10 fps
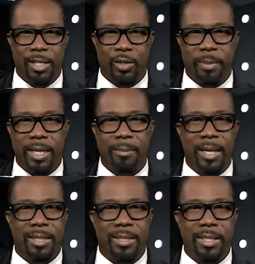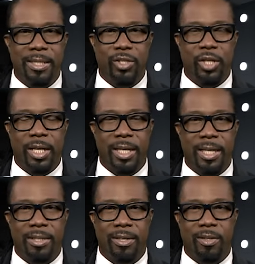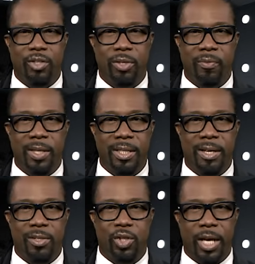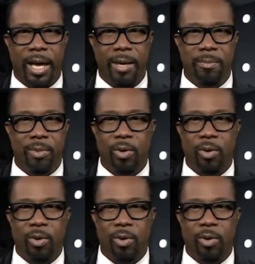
jamaicamagazine@jis.gov.jm